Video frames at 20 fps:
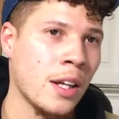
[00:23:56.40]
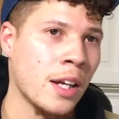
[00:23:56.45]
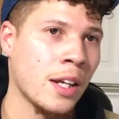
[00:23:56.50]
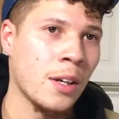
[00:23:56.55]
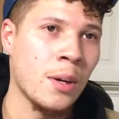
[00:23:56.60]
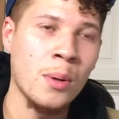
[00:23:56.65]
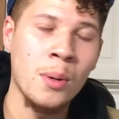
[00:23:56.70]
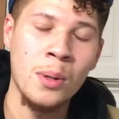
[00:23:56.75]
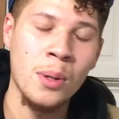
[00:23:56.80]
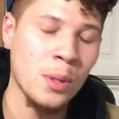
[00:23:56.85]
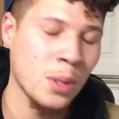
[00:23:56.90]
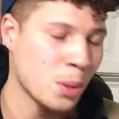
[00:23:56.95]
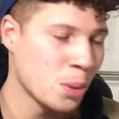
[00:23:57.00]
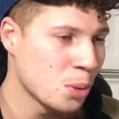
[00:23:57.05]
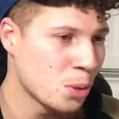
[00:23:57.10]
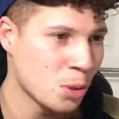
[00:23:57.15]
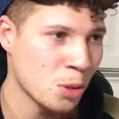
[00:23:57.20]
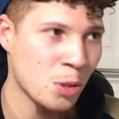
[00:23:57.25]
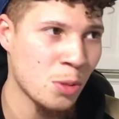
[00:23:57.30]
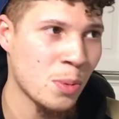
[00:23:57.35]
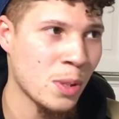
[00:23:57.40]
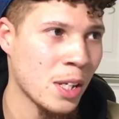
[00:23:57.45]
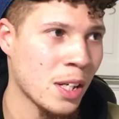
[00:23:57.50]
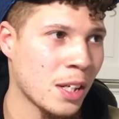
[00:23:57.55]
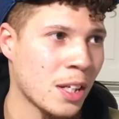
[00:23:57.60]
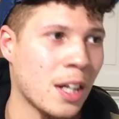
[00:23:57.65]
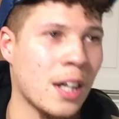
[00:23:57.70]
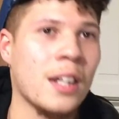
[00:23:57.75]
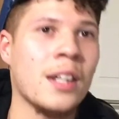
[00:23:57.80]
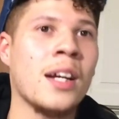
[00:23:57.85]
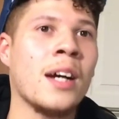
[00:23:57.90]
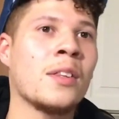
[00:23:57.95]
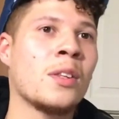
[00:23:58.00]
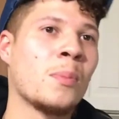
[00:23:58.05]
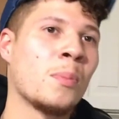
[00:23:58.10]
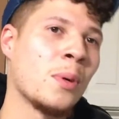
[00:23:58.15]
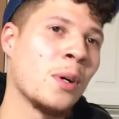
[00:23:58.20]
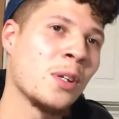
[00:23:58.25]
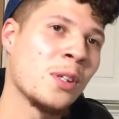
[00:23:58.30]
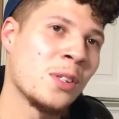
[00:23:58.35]
and going on YouTube and then cutting out to
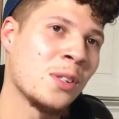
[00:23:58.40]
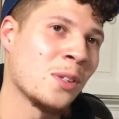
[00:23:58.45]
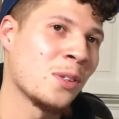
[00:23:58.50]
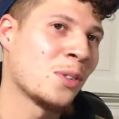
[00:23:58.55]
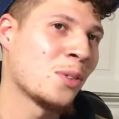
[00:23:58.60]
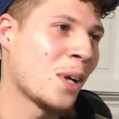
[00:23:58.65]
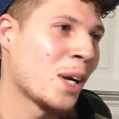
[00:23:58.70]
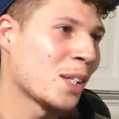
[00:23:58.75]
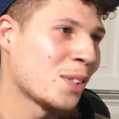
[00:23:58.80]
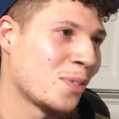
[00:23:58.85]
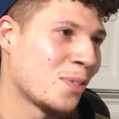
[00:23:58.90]
purchase your tracks.